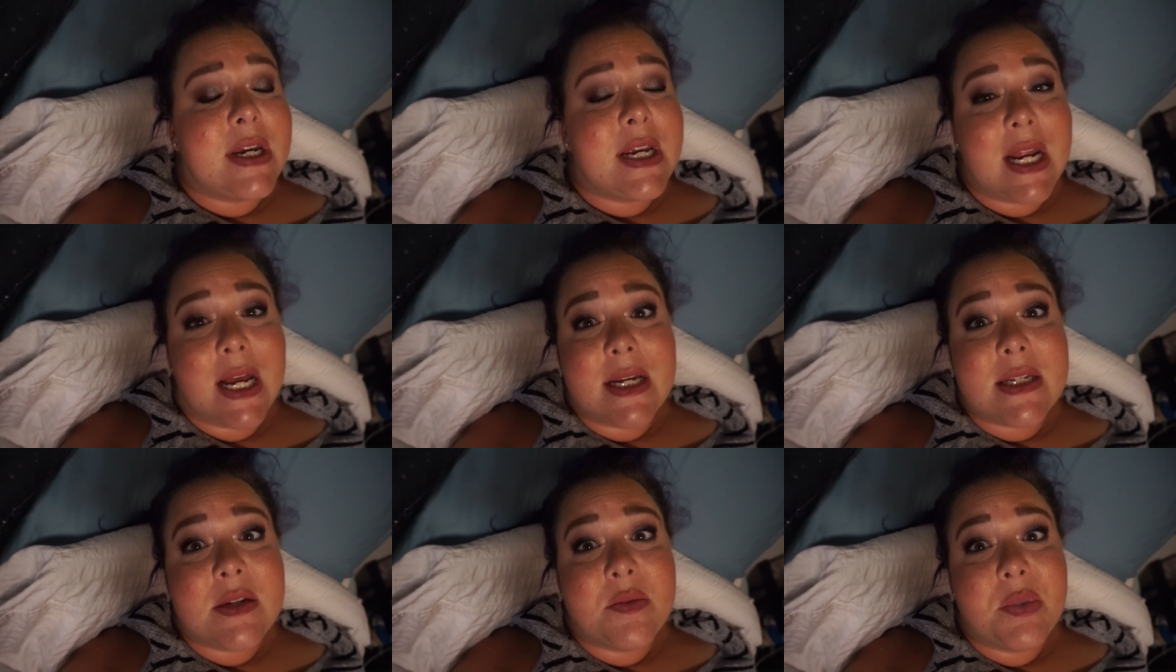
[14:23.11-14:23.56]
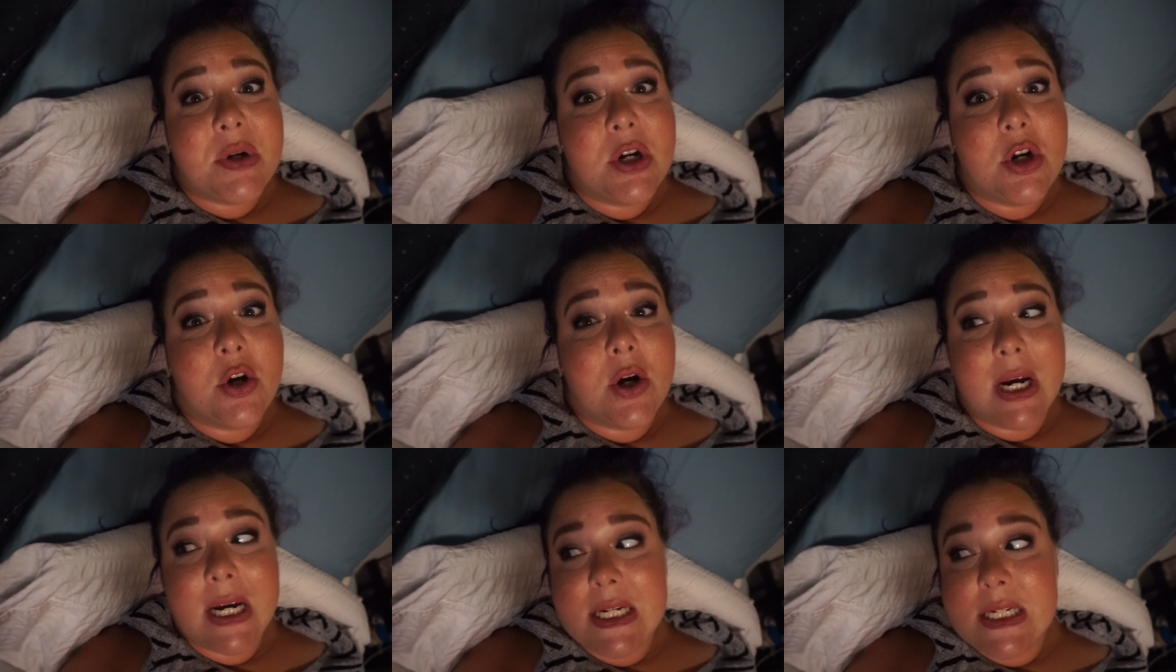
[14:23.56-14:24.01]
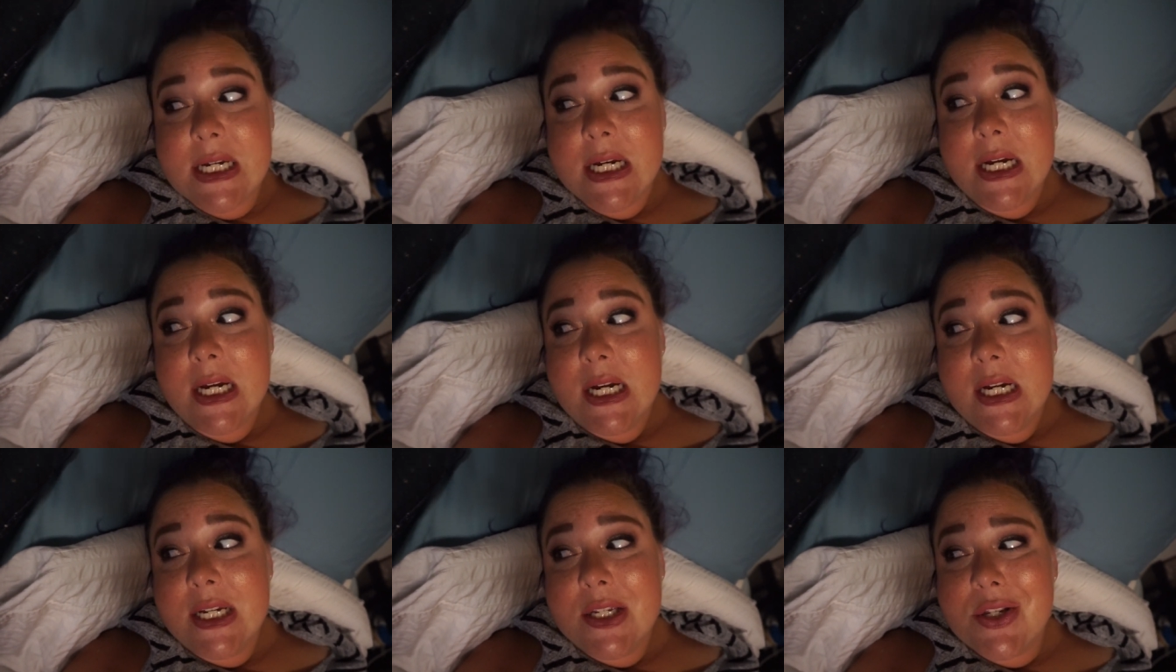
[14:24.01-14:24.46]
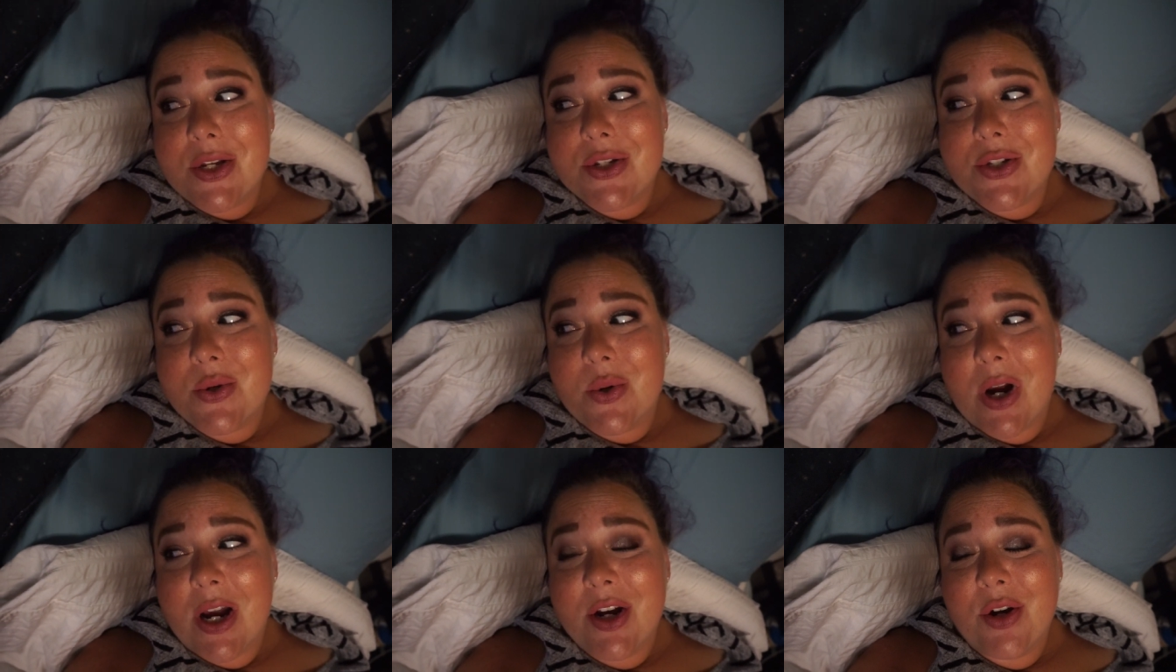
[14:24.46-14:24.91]
It hasn't been great. It's
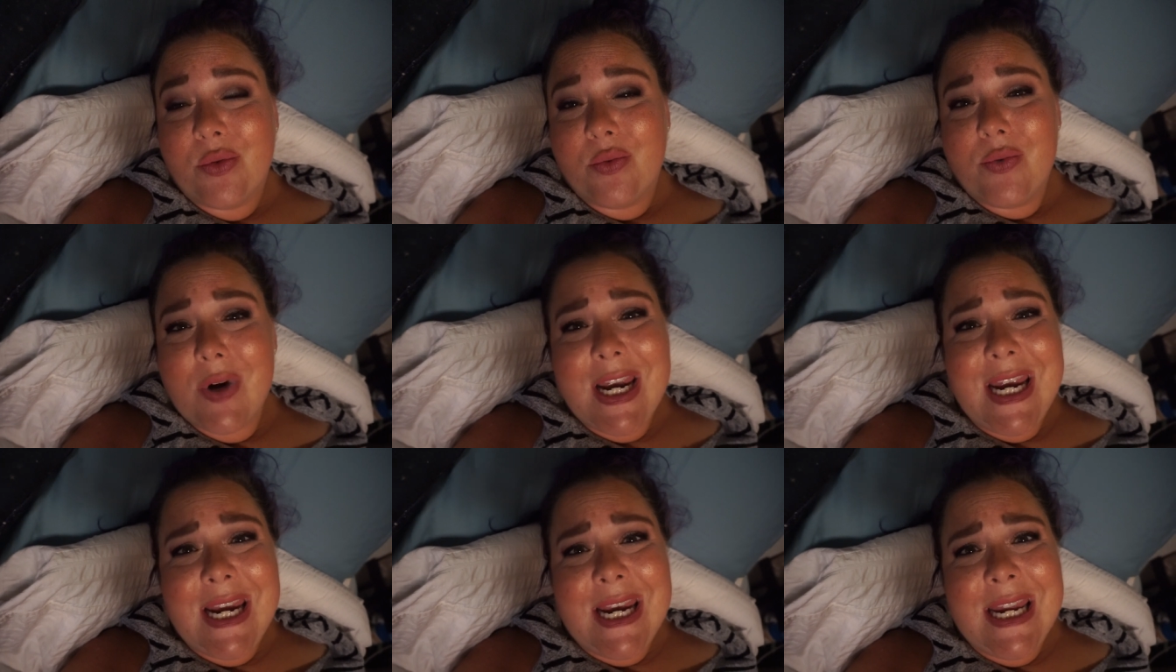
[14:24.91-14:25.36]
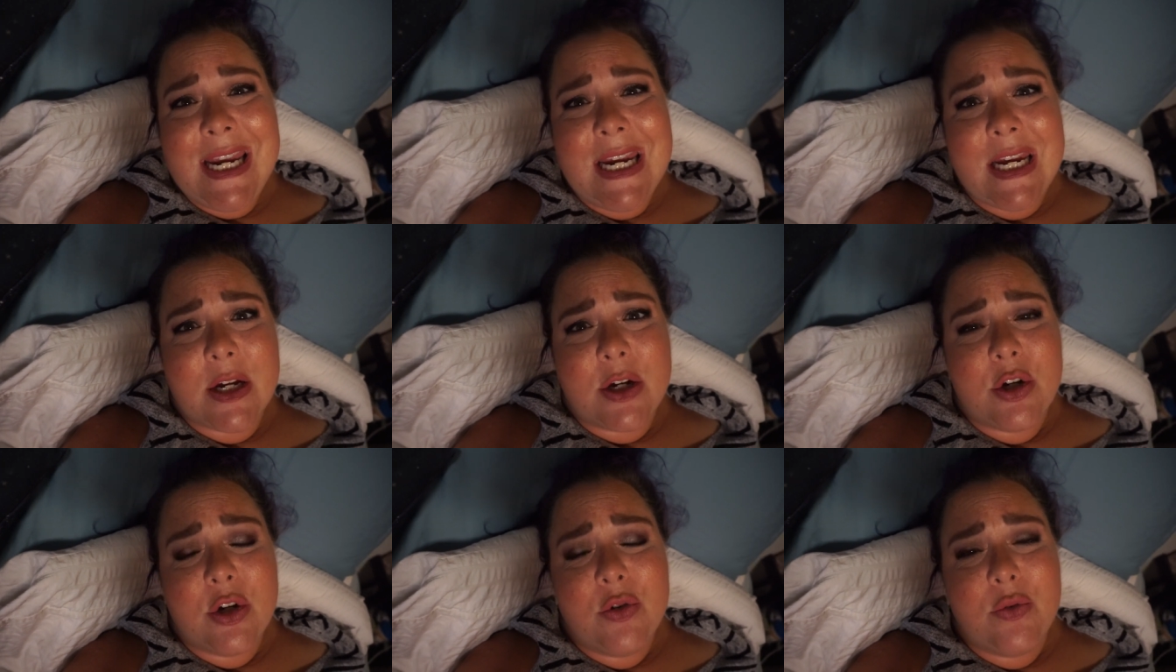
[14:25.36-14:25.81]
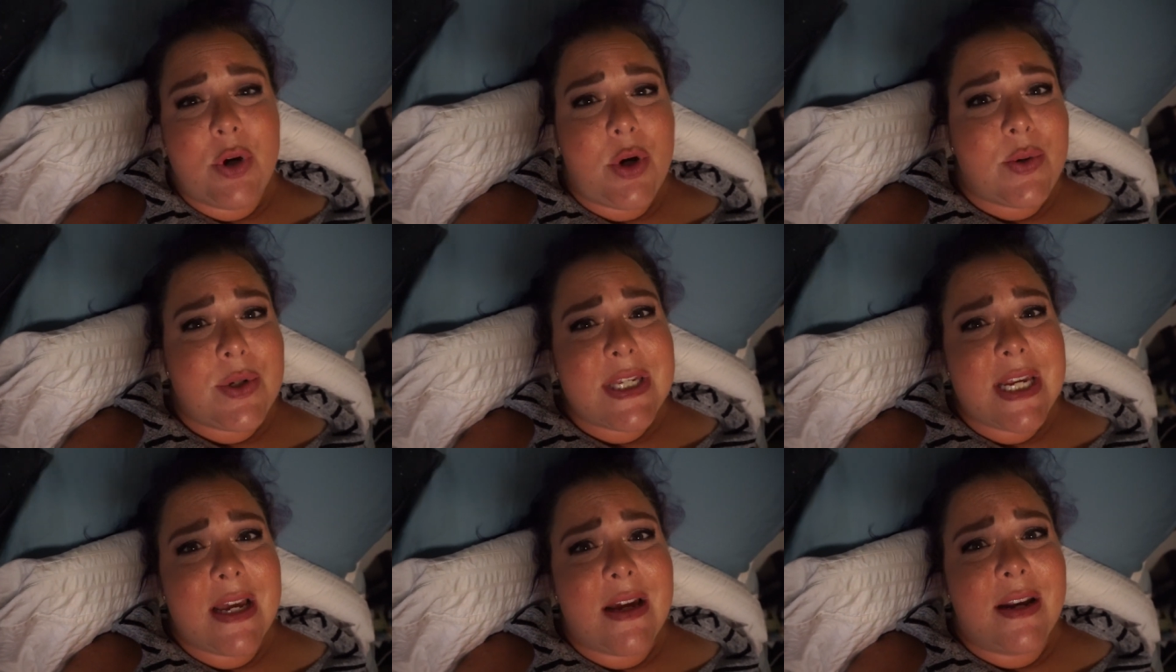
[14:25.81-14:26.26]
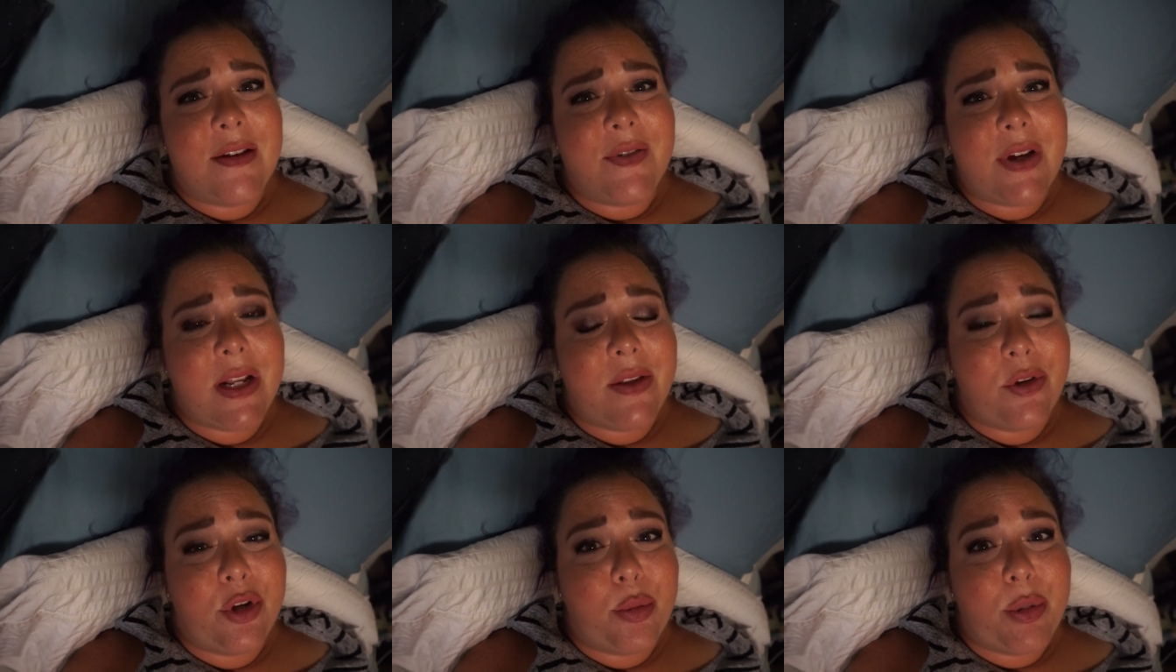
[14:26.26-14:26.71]
also kind of rainy and gross out. I've
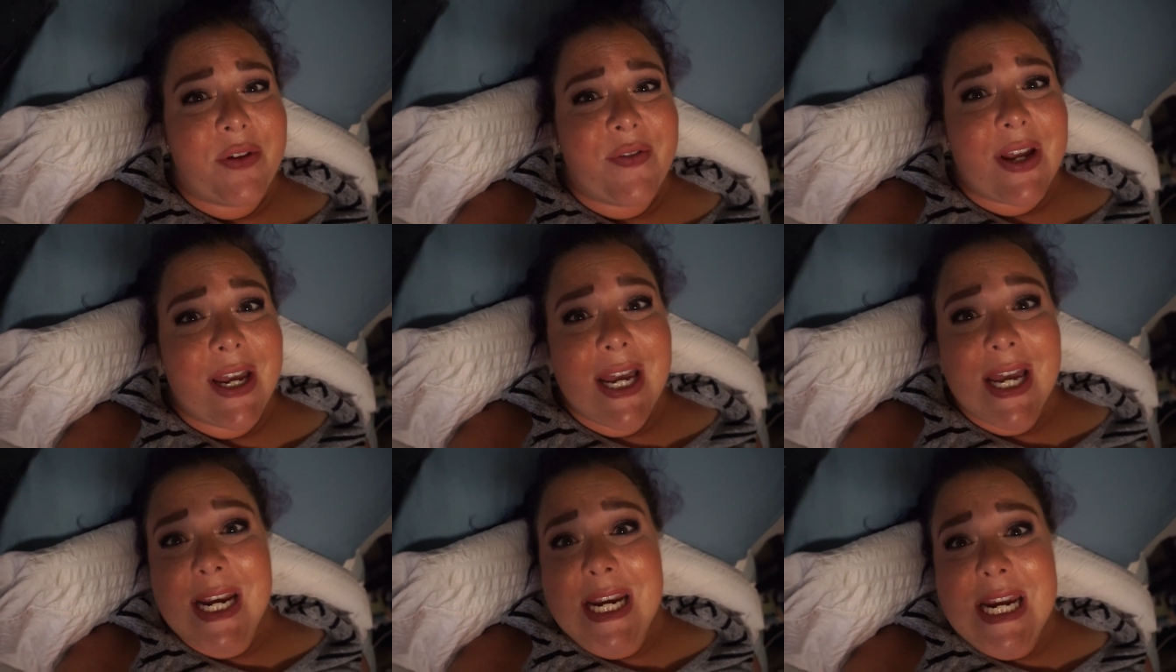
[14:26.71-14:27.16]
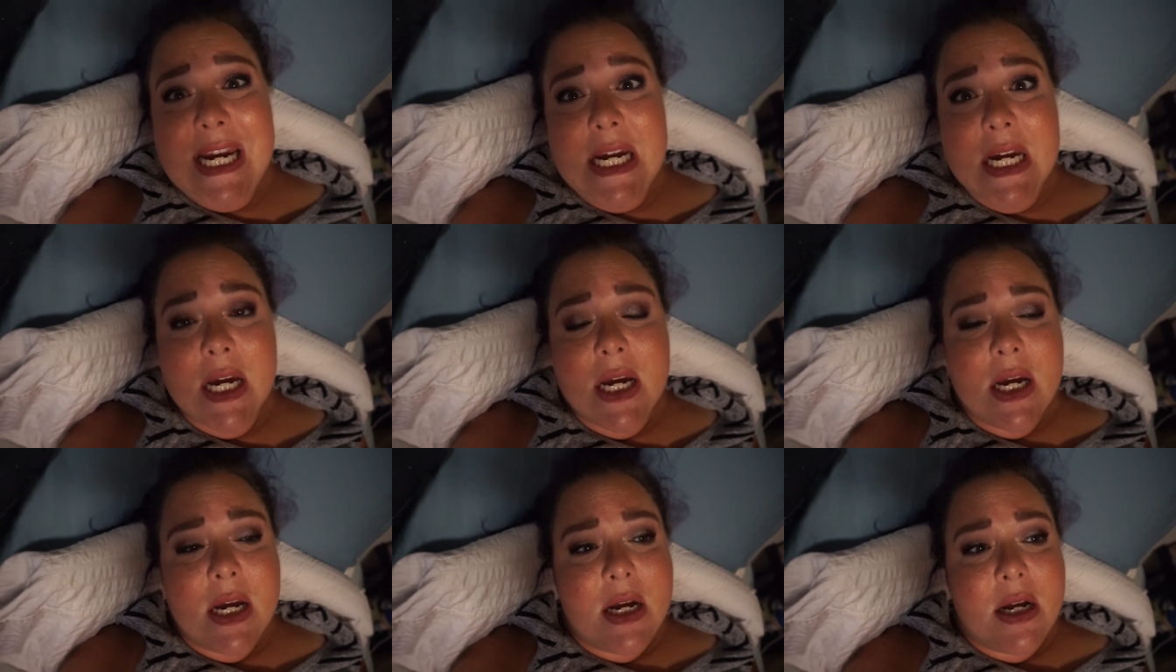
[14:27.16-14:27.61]
got a little bit of a headache.